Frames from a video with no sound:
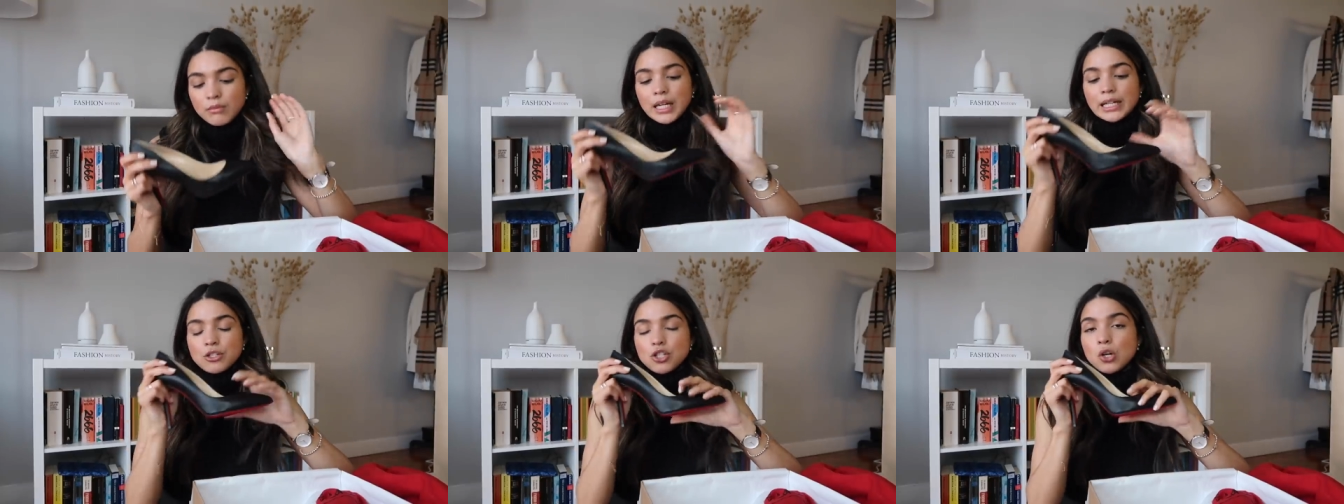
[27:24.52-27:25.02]

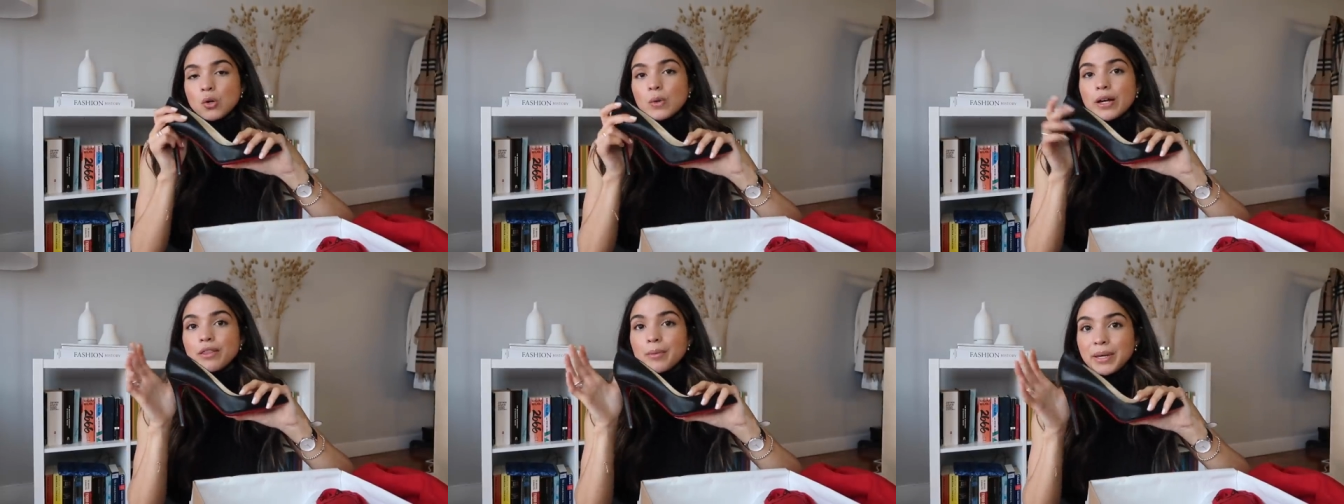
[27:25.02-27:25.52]
And
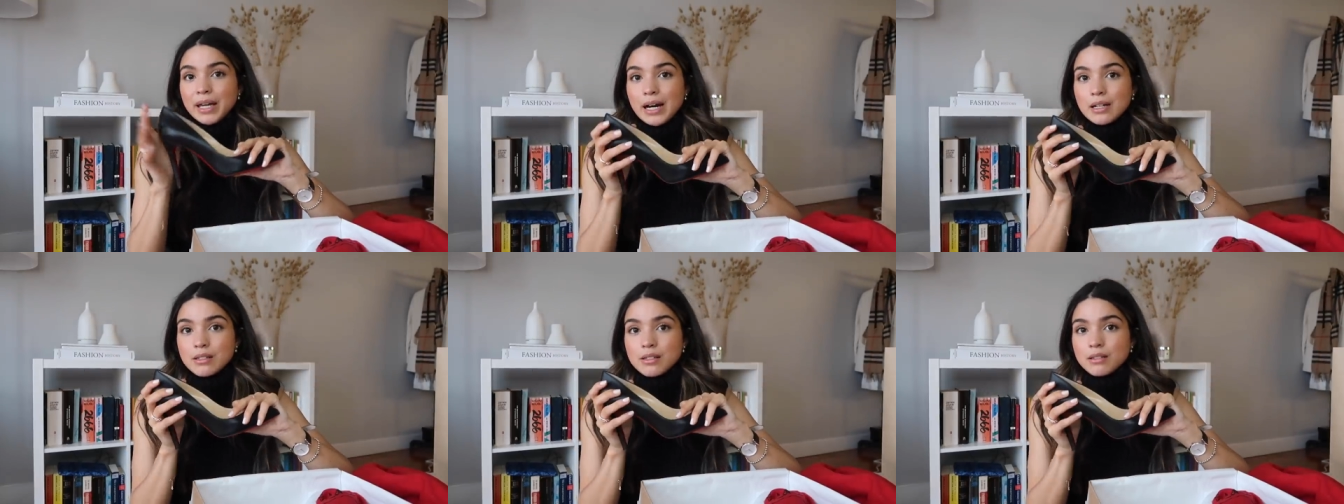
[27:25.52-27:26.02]
so the
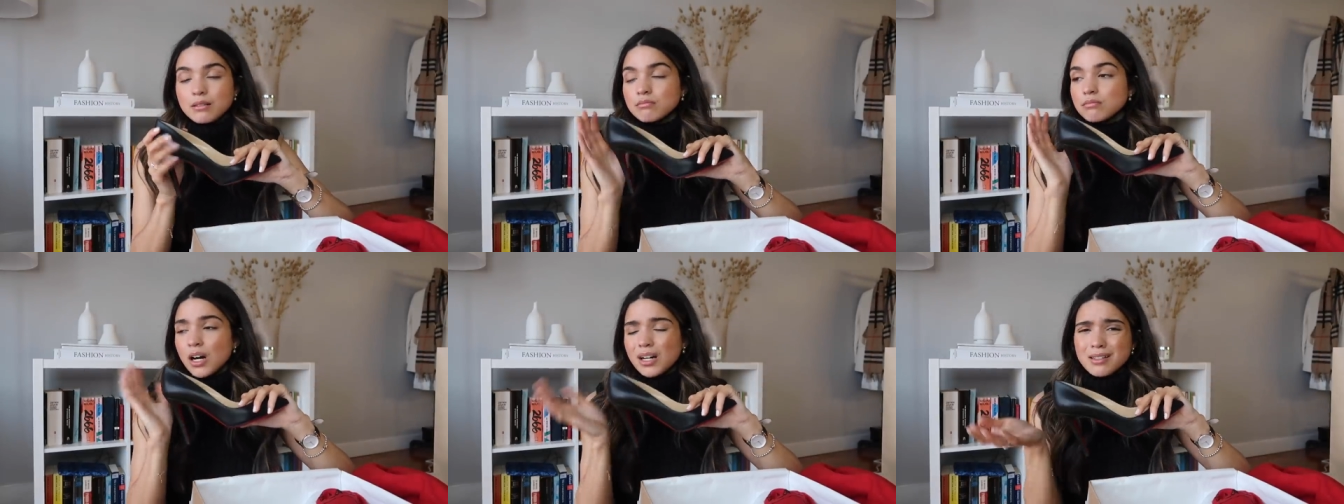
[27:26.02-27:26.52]
Pigalles,
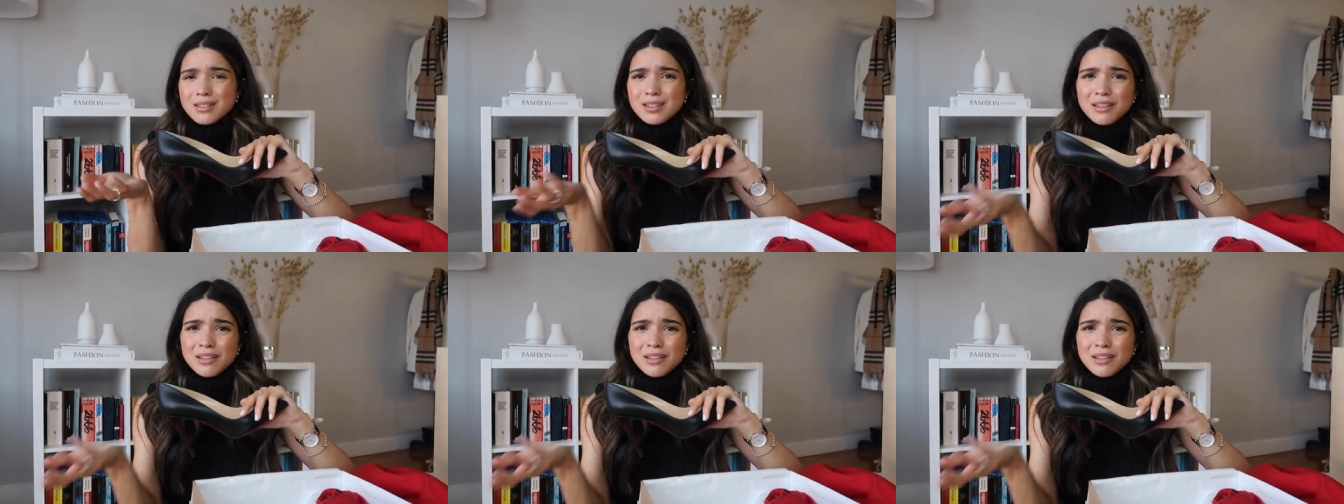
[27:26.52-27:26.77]
honestly,